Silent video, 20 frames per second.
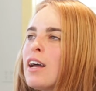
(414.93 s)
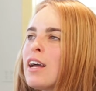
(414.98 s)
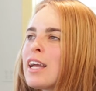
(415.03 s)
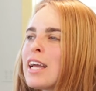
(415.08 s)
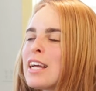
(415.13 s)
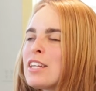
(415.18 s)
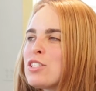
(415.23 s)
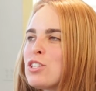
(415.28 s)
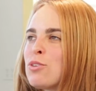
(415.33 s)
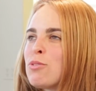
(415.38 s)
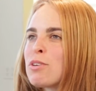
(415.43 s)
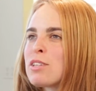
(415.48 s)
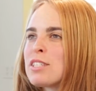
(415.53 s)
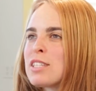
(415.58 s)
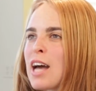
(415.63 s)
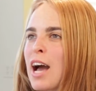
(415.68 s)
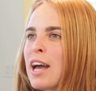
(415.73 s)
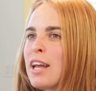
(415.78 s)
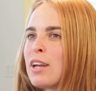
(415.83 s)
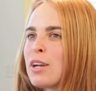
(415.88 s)
gets you
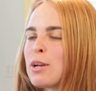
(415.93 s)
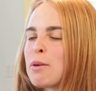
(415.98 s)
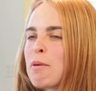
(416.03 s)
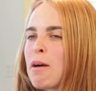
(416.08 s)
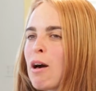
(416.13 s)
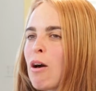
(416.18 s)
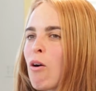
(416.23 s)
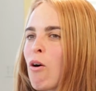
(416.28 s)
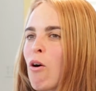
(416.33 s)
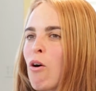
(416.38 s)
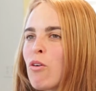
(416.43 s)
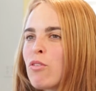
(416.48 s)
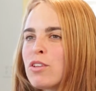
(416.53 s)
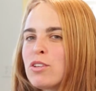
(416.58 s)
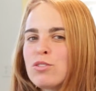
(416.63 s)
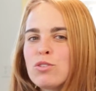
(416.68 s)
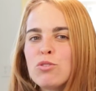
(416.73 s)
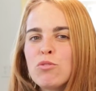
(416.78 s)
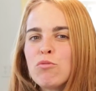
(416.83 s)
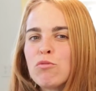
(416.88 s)
excited about all
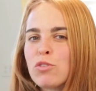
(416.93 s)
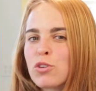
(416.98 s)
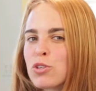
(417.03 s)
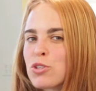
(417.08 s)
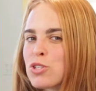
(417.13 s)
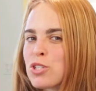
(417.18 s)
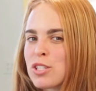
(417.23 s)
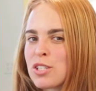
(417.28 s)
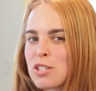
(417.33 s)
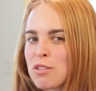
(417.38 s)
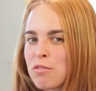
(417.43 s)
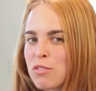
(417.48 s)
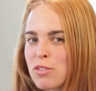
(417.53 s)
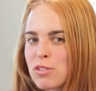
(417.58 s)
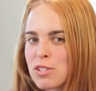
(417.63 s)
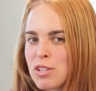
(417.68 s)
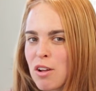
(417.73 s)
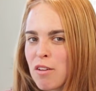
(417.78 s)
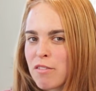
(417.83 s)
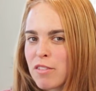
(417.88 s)
these new versions of
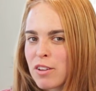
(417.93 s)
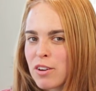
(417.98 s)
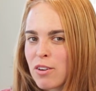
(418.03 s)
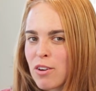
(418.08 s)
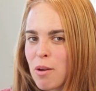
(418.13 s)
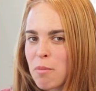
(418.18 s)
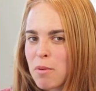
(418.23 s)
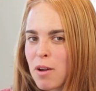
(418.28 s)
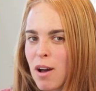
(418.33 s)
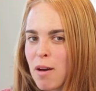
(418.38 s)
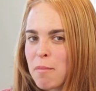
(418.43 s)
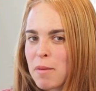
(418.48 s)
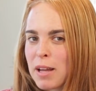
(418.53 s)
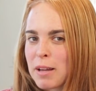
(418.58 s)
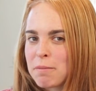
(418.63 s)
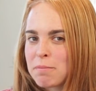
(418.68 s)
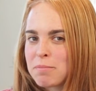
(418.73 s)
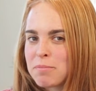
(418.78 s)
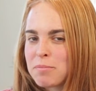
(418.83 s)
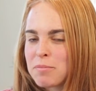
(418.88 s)
yourself that are upcoming.